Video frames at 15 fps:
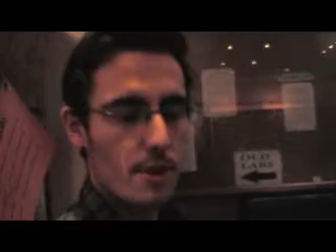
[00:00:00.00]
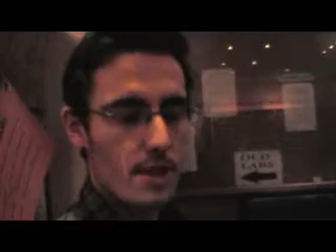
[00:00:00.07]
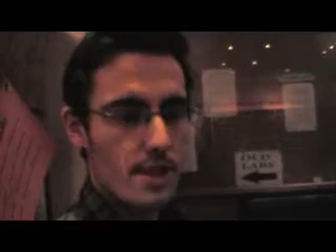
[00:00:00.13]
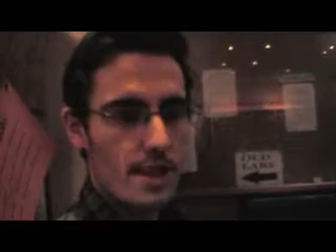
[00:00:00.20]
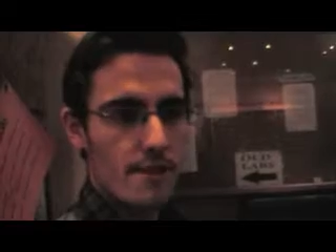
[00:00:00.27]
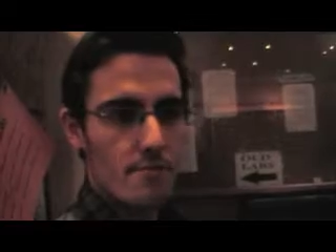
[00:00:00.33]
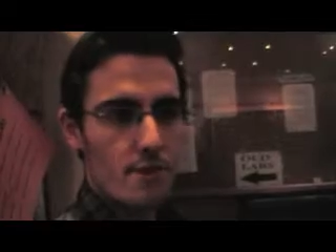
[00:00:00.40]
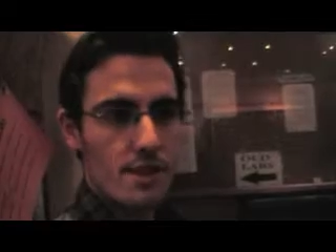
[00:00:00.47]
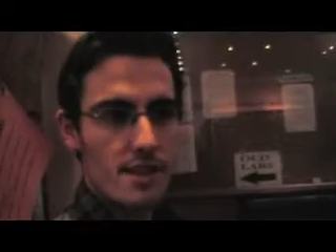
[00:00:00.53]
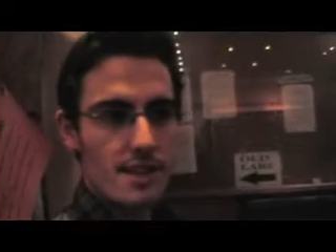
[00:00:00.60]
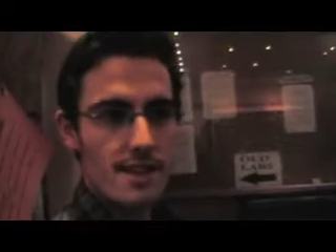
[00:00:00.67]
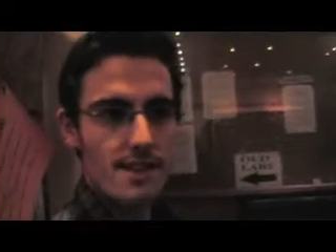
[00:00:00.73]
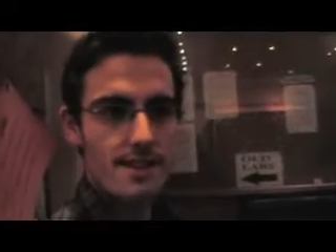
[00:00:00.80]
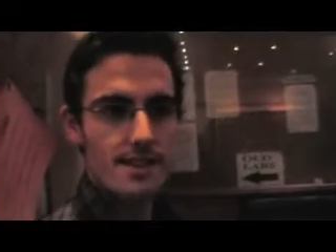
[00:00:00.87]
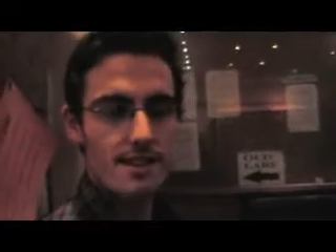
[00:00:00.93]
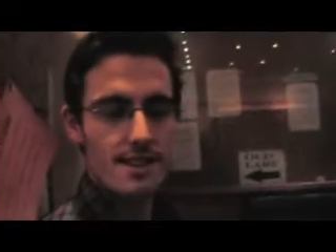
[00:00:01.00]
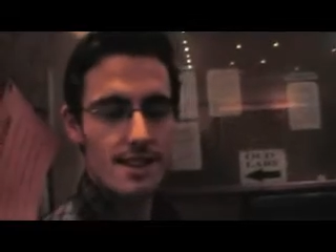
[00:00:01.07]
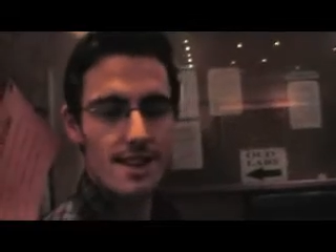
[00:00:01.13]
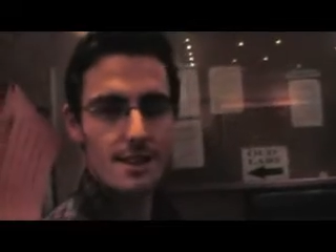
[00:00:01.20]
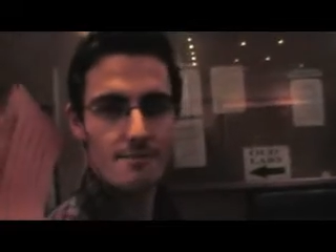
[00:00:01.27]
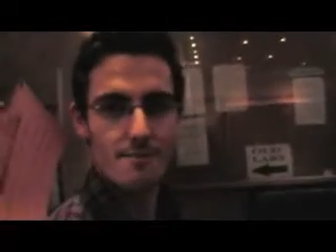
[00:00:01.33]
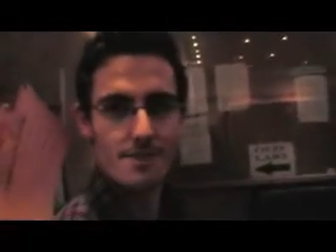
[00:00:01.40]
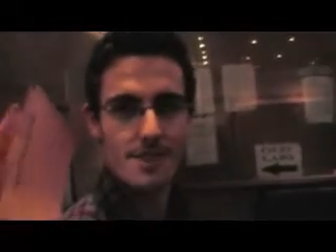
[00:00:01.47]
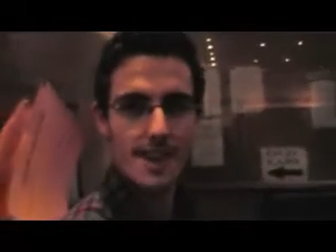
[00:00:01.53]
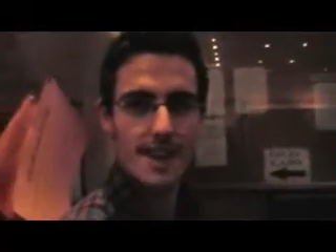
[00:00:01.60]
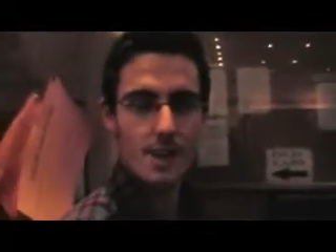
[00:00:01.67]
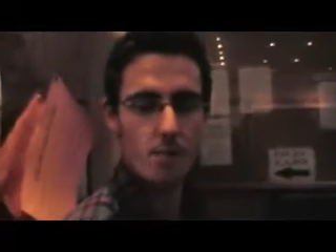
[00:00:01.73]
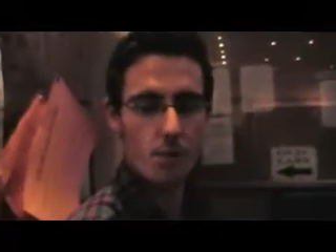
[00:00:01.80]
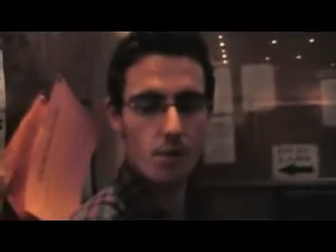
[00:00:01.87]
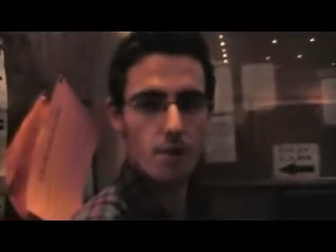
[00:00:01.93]
preaching. If preaching is
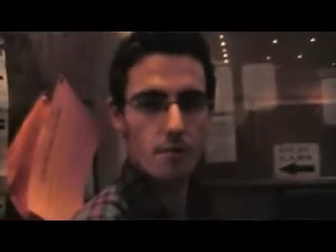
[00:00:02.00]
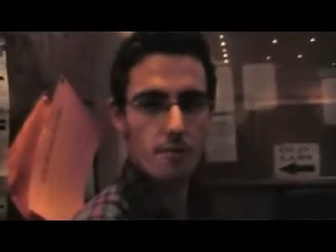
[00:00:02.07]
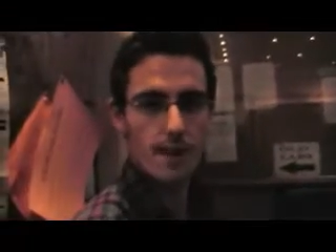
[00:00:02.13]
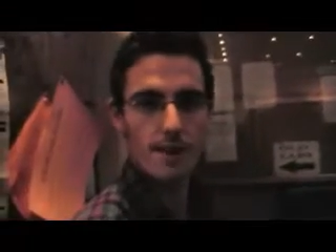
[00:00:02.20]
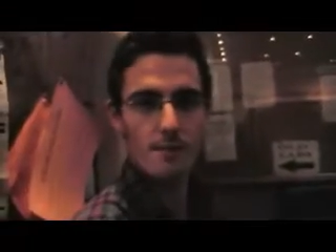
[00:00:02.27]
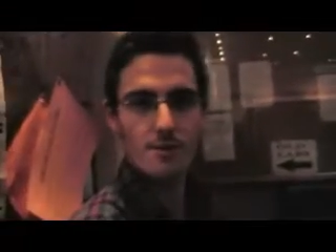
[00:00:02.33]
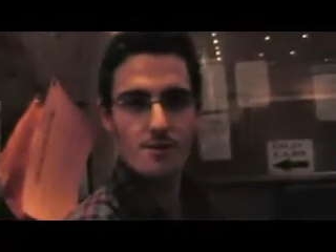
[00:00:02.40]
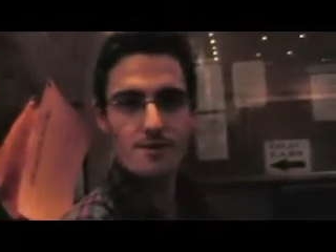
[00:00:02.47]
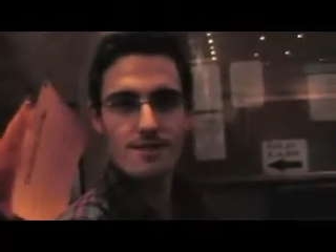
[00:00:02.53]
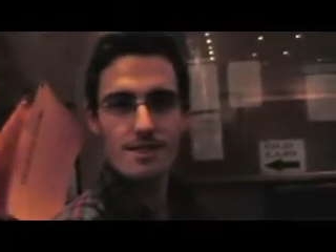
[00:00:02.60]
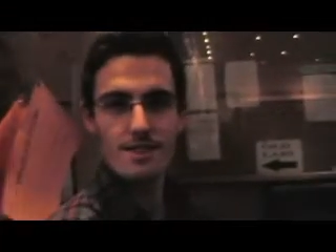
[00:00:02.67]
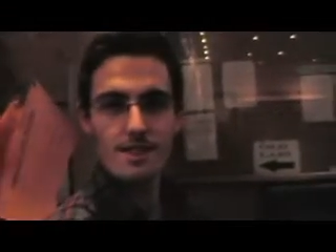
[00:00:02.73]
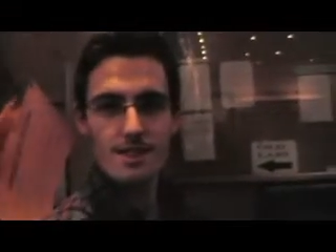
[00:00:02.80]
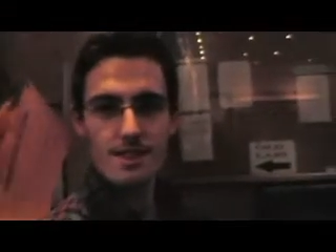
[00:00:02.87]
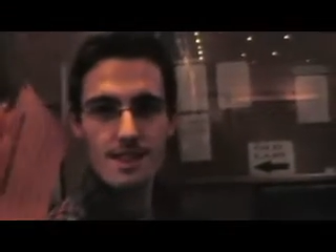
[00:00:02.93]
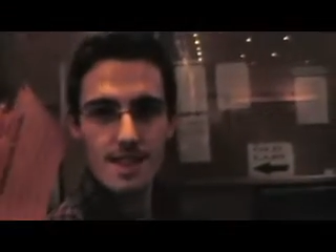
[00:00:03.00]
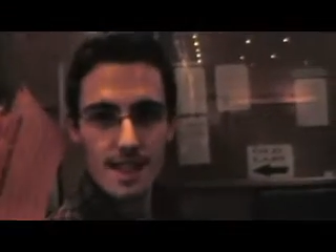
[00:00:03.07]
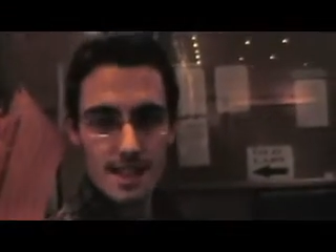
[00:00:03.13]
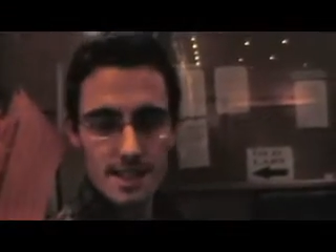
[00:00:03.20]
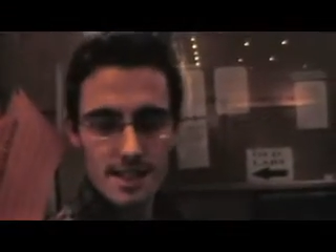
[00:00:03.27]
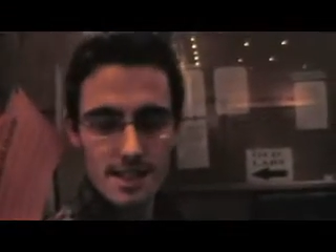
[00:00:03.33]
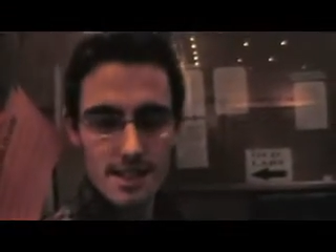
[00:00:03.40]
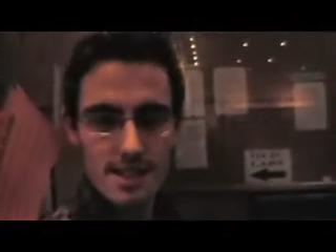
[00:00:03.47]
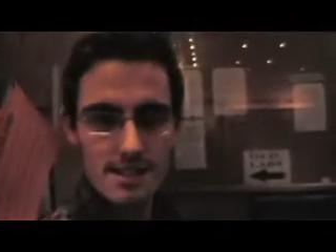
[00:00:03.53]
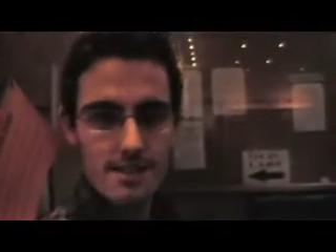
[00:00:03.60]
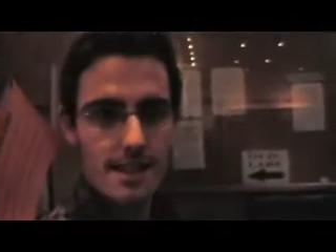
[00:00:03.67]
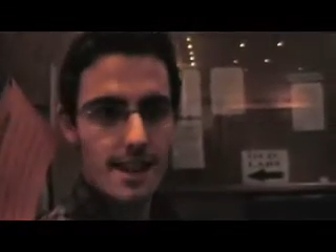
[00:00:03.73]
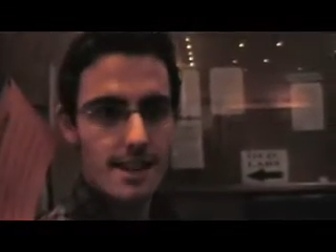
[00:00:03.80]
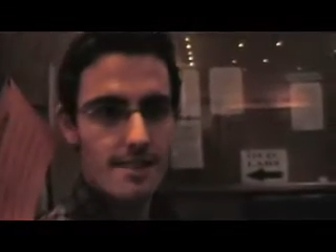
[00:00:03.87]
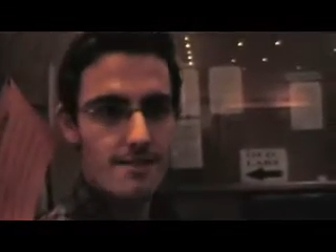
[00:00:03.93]
saying what the Bible teaches,
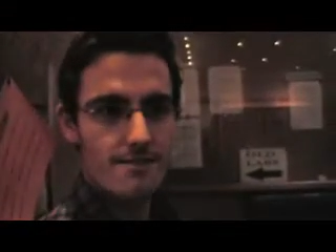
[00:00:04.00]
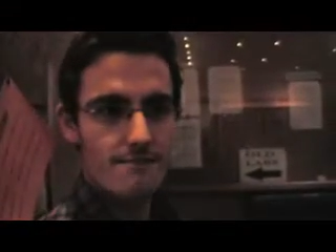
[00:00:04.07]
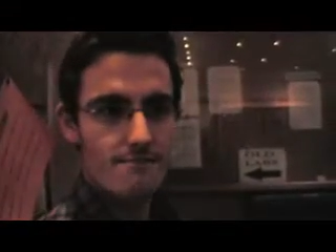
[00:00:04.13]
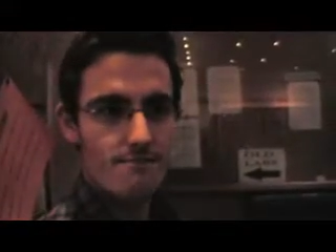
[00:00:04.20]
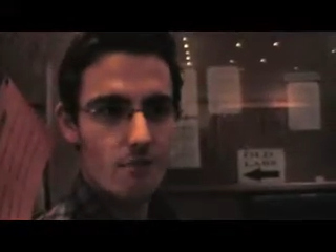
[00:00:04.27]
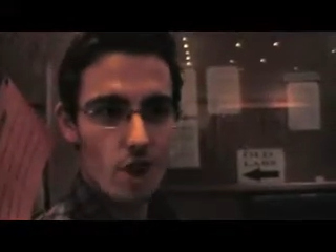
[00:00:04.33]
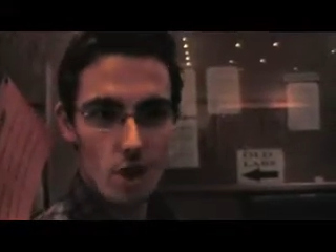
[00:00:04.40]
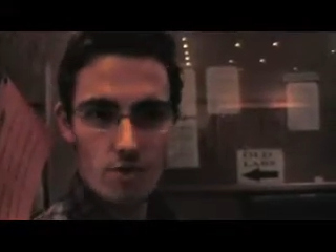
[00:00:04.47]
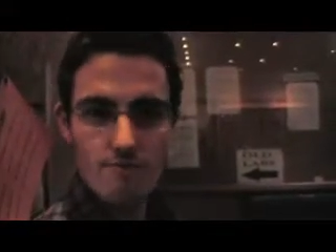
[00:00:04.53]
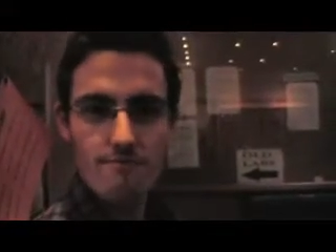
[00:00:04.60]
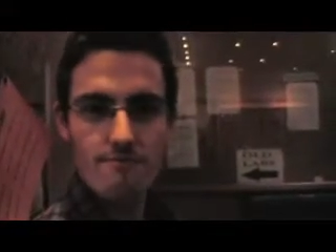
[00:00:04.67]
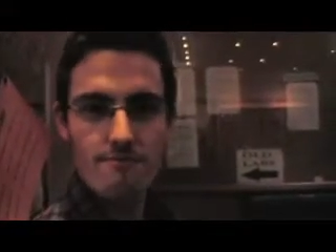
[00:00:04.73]
then no.